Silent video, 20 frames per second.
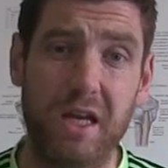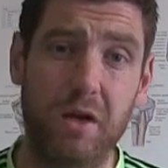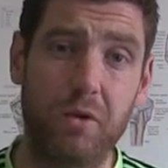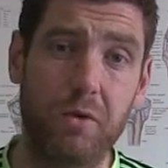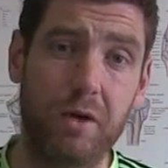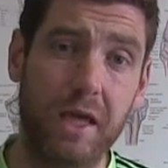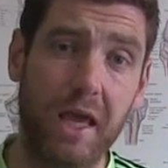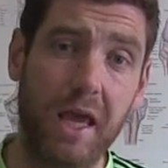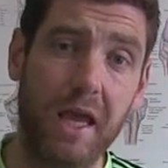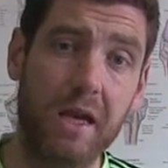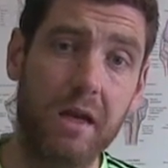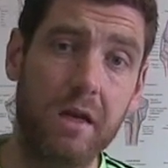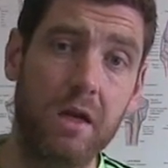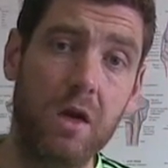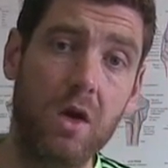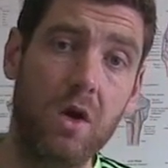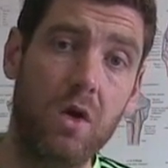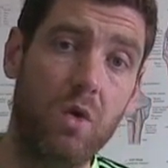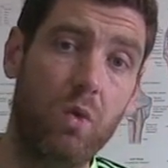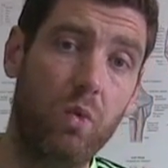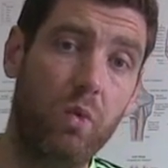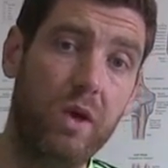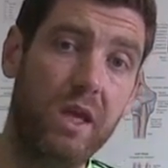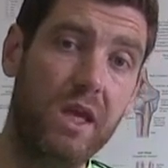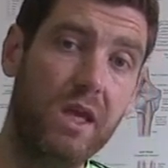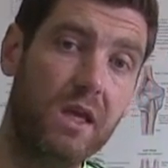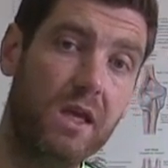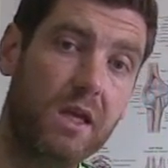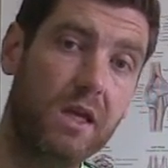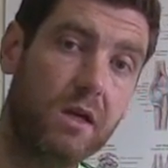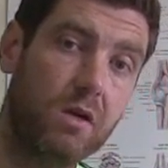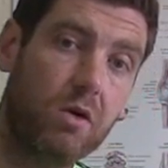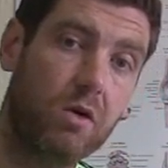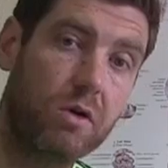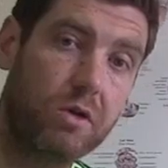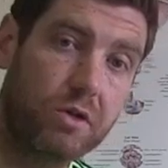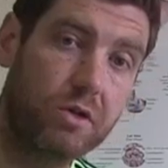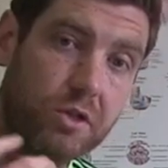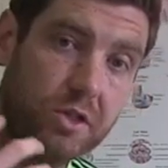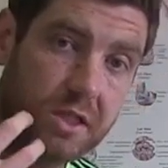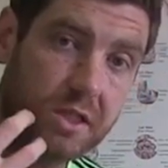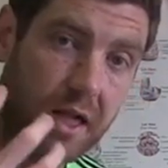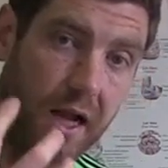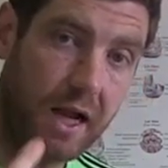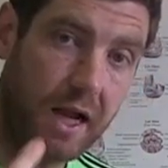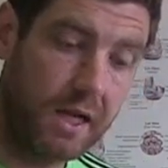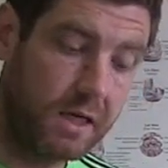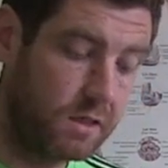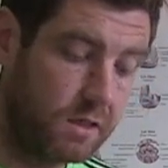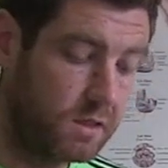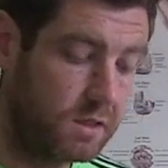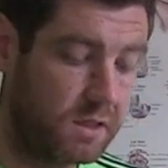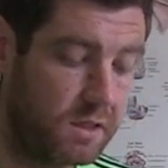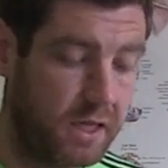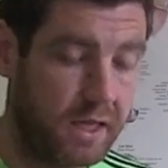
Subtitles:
Now again, we can understand